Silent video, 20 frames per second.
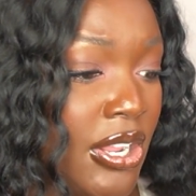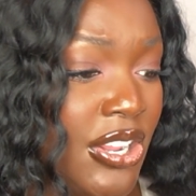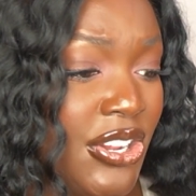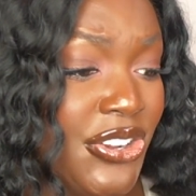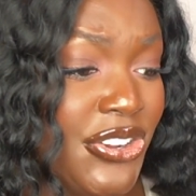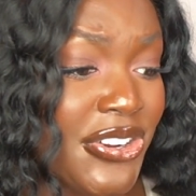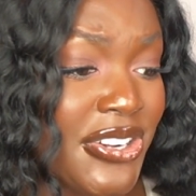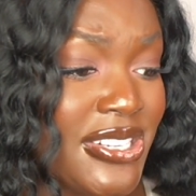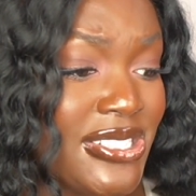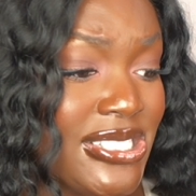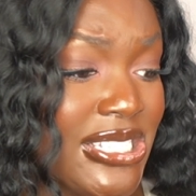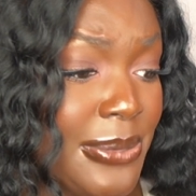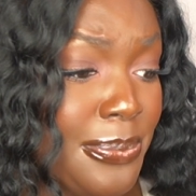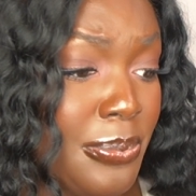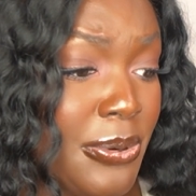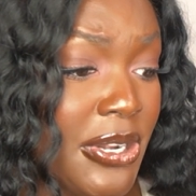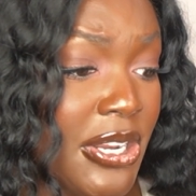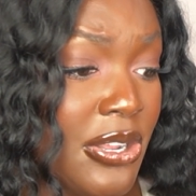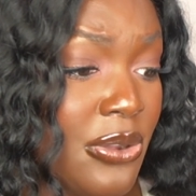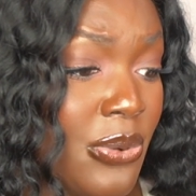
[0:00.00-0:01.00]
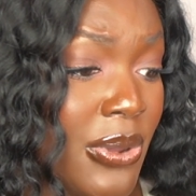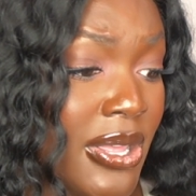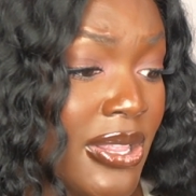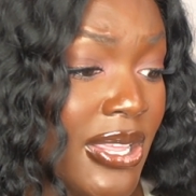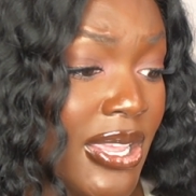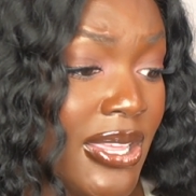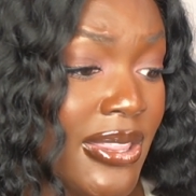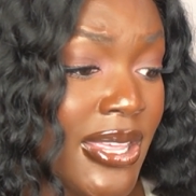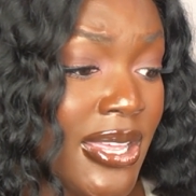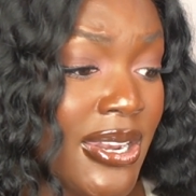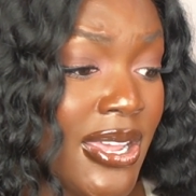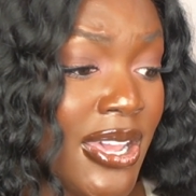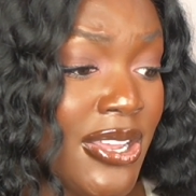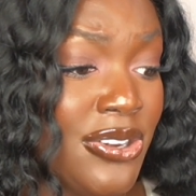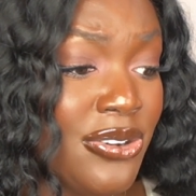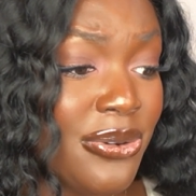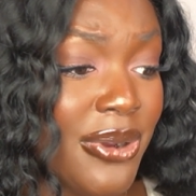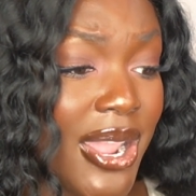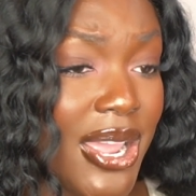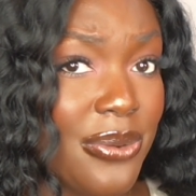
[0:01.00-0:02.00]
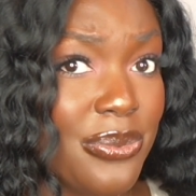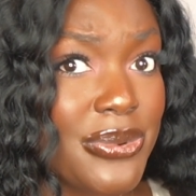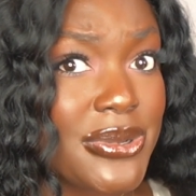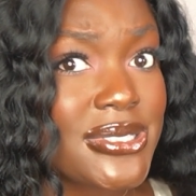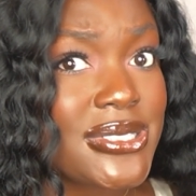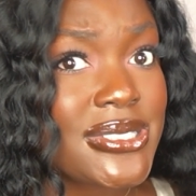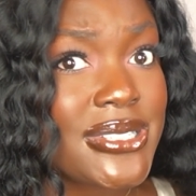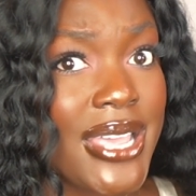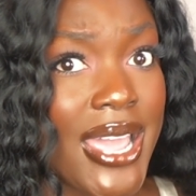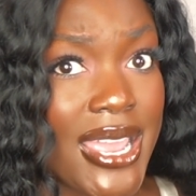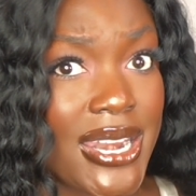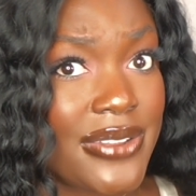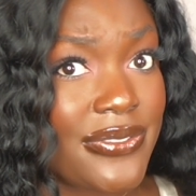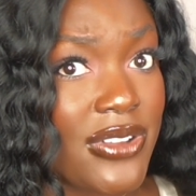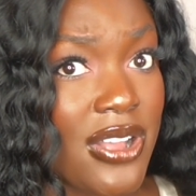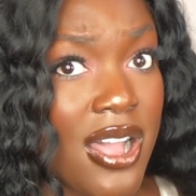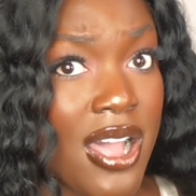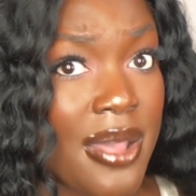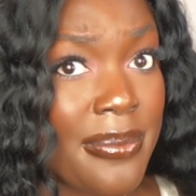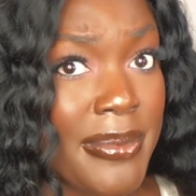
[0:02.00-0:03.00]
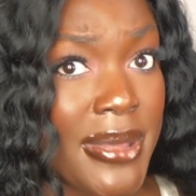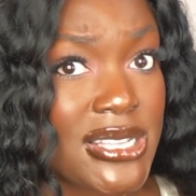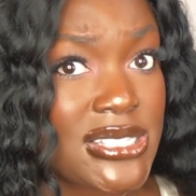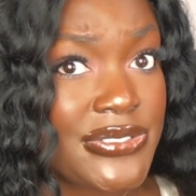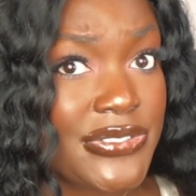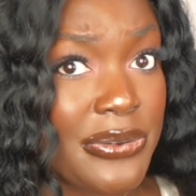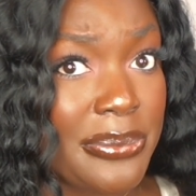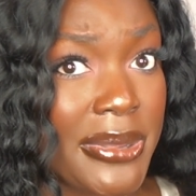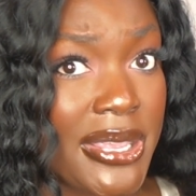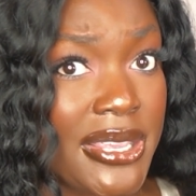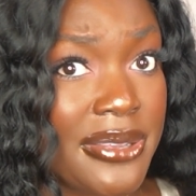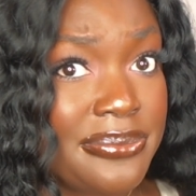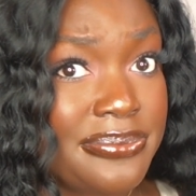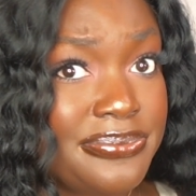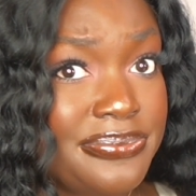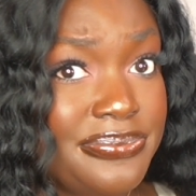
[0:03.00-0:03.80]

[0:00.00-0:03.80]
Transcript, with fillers: You're going to see pretty quickly that undergrad was kind of a hot mess for me.